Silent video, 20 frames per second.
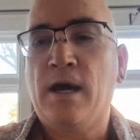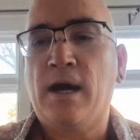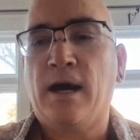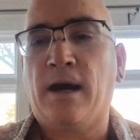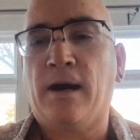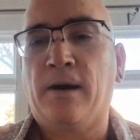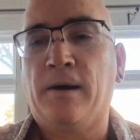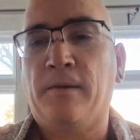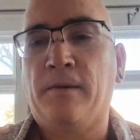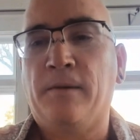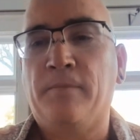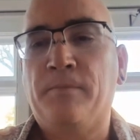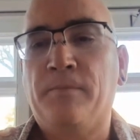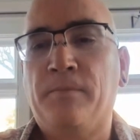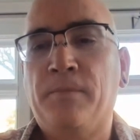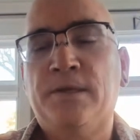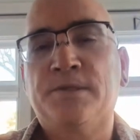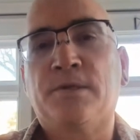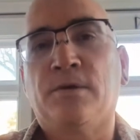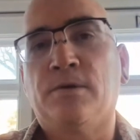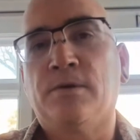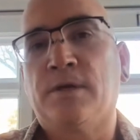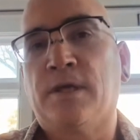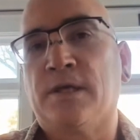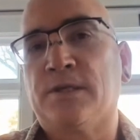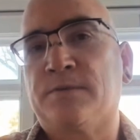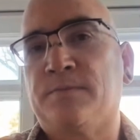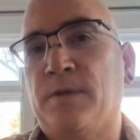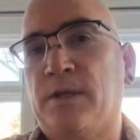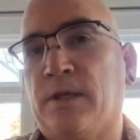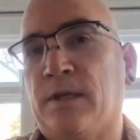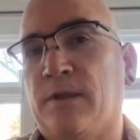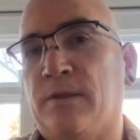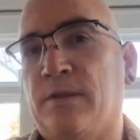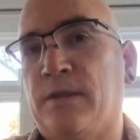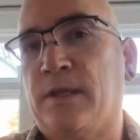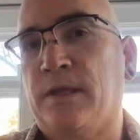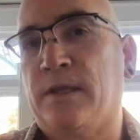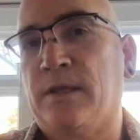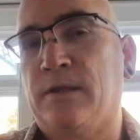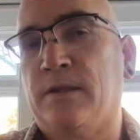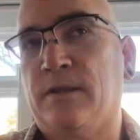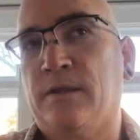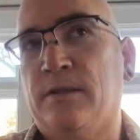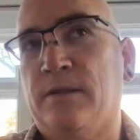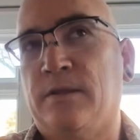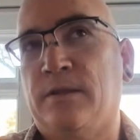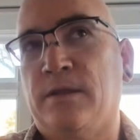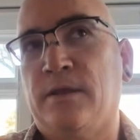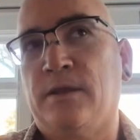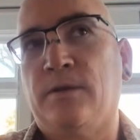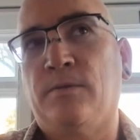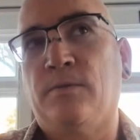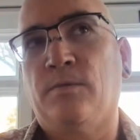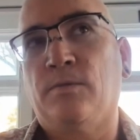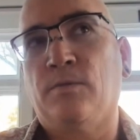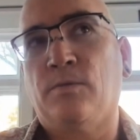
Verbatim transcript: Um, so yes, Mika, the the